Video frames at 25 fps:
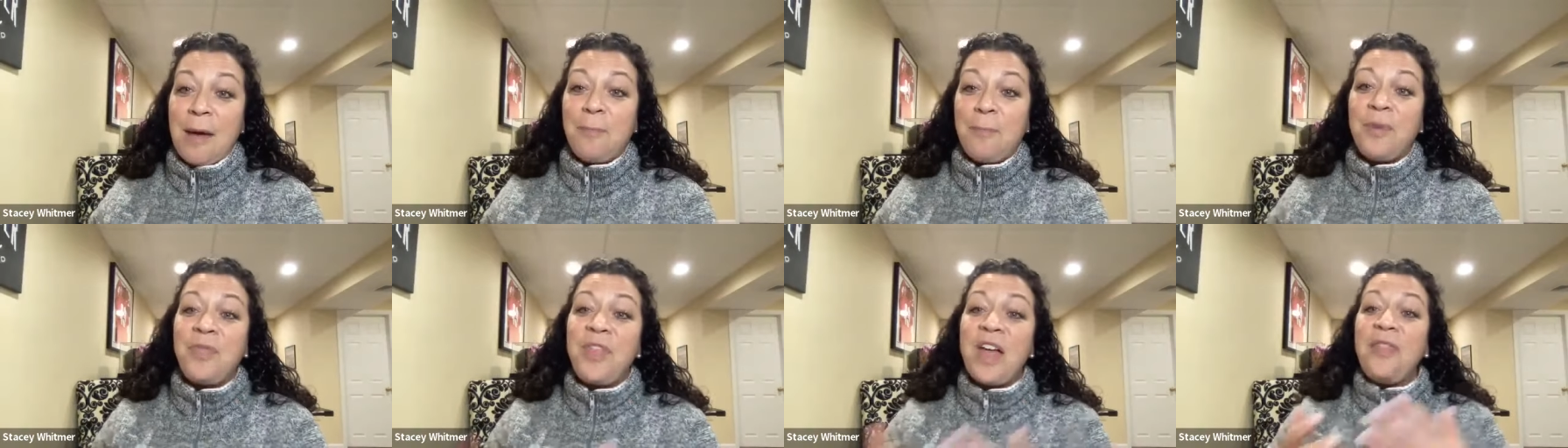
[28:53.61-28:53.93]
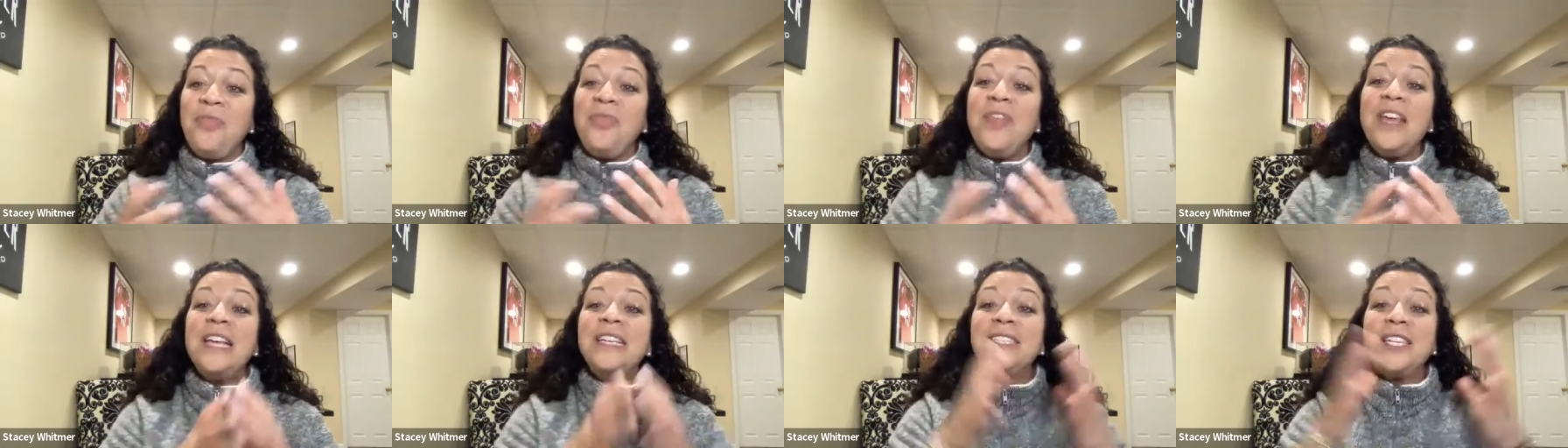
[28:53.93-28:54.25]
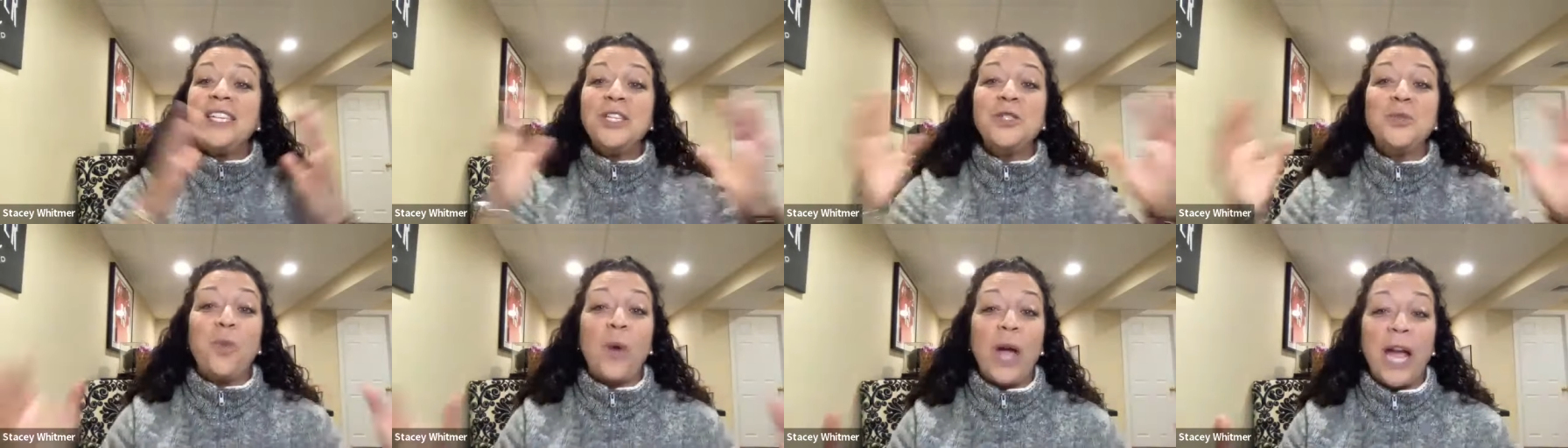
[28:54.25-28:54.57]
but then this
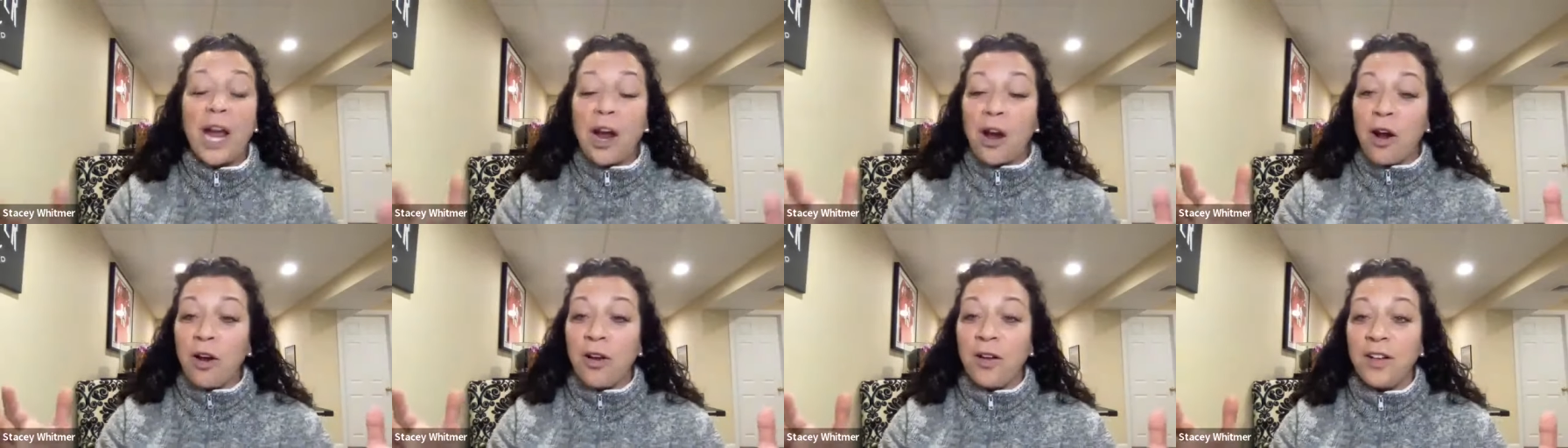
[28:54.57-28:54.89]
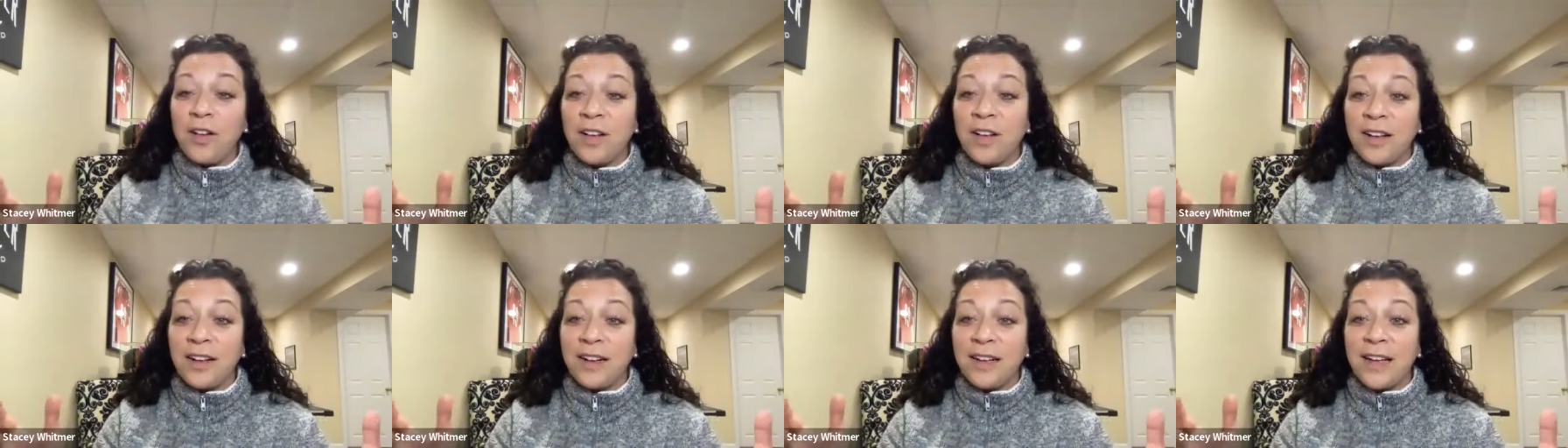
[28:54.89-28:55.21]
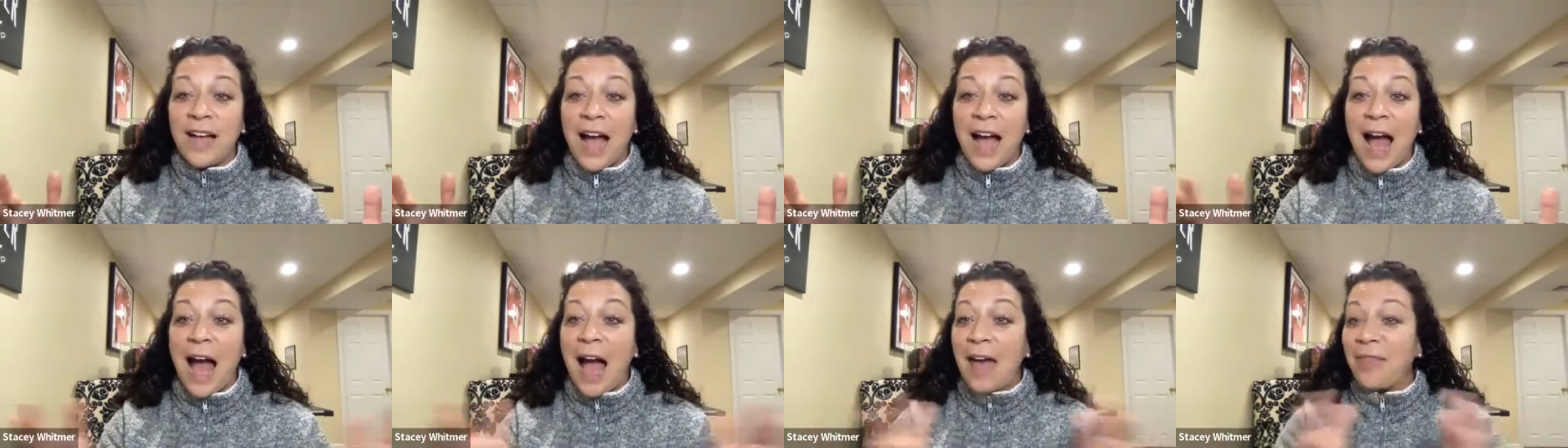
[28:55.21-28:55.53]
is where
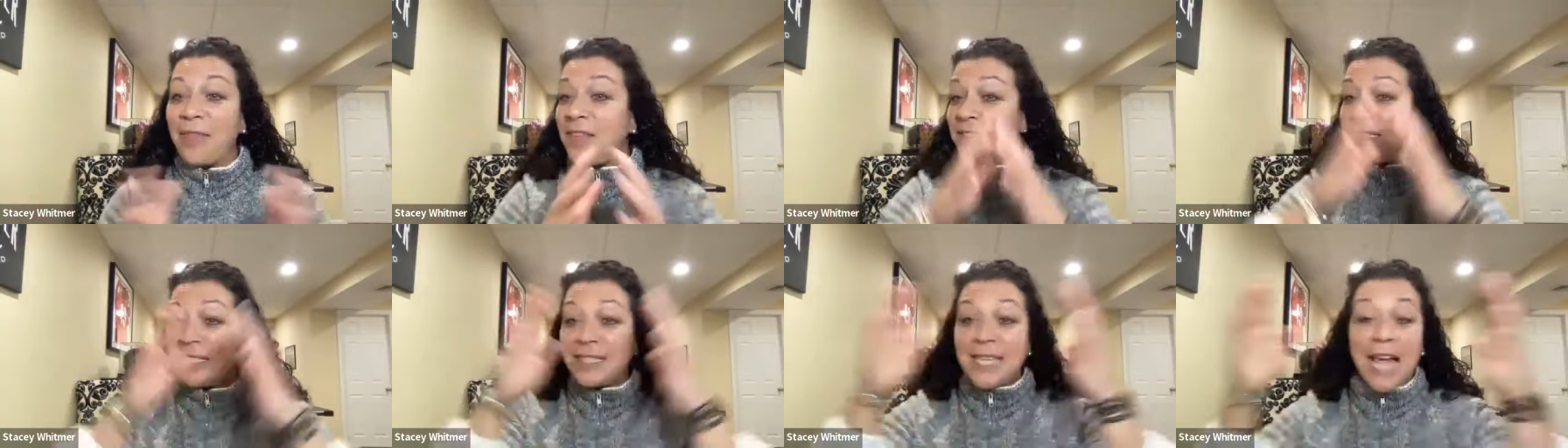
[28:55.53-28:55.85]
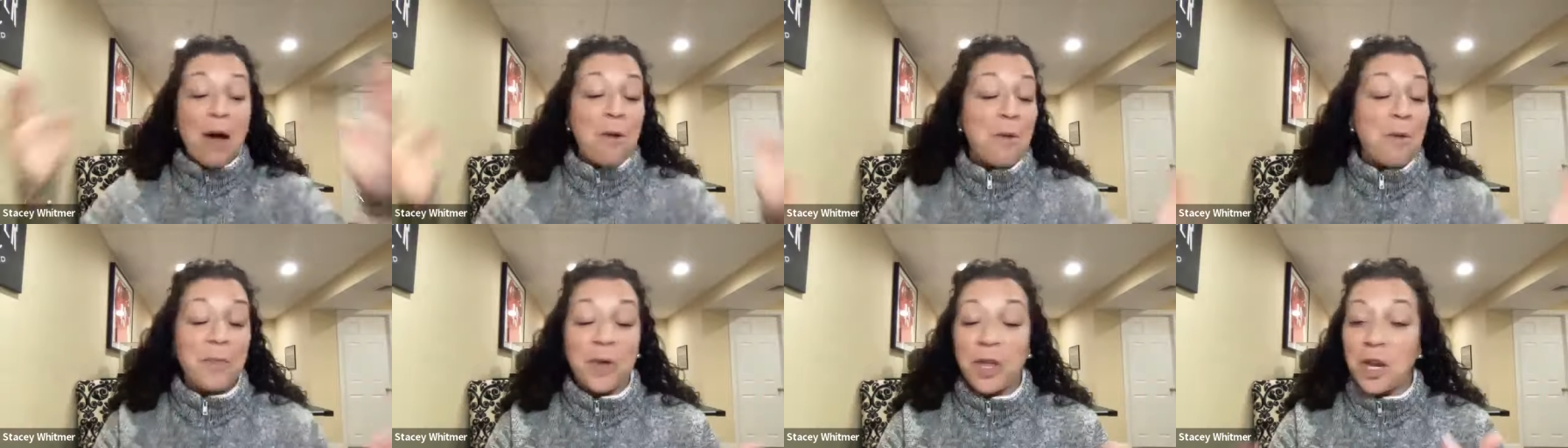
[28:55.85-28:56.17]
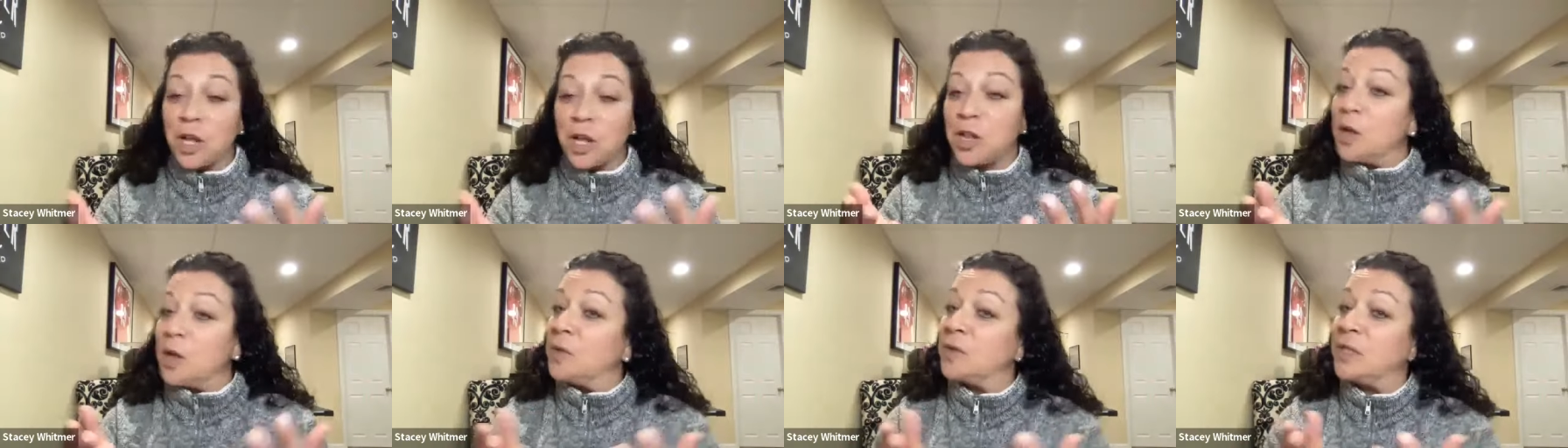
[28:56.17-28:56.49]
this is how i'm going
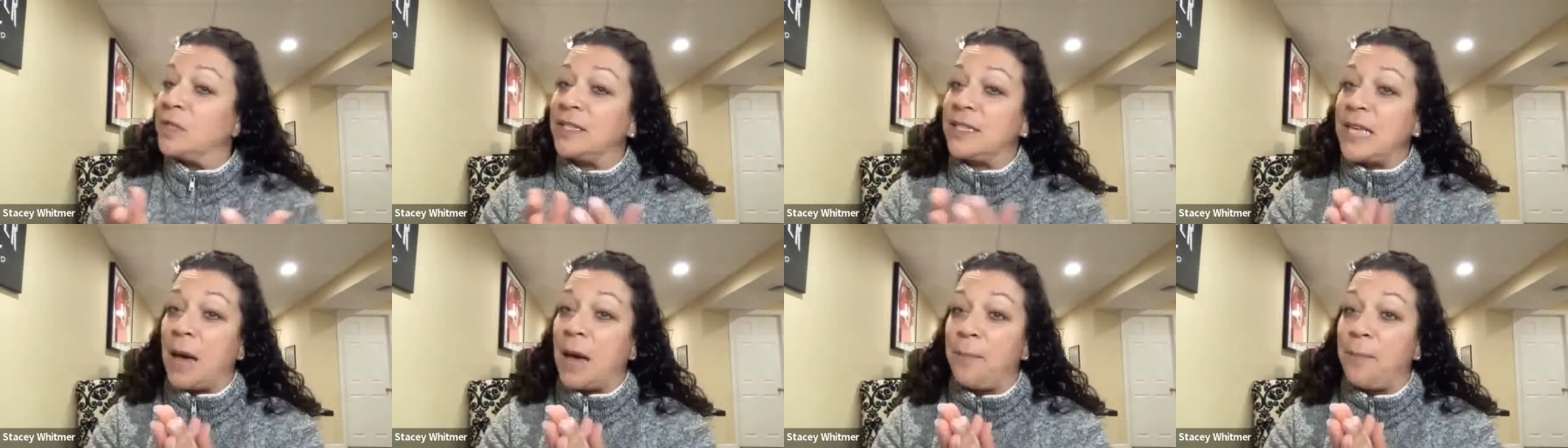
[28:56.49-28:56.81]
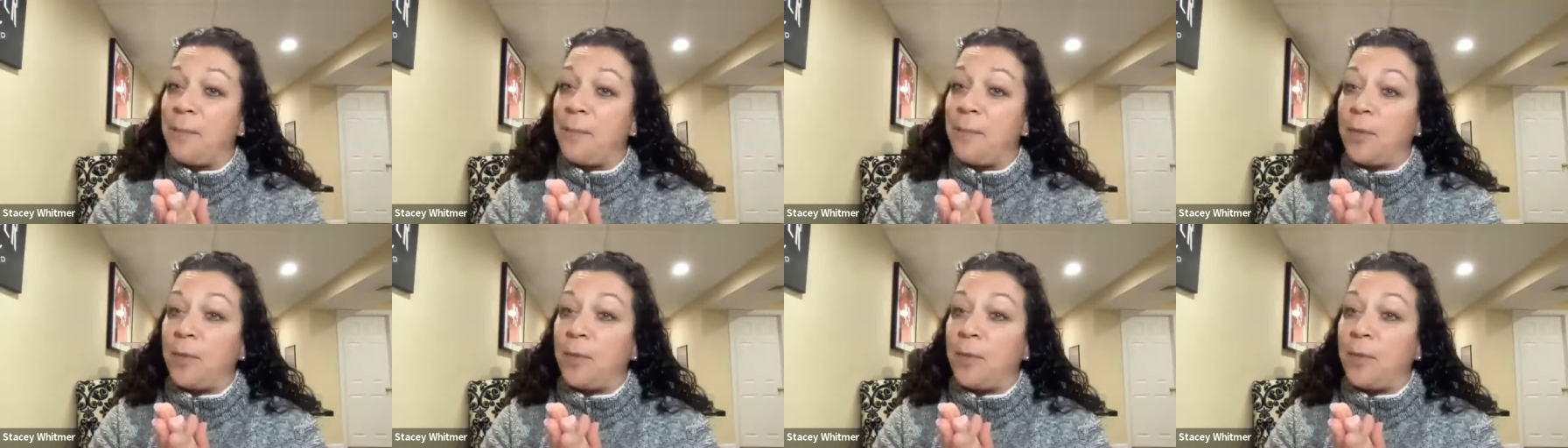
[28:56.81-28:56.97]
to close this up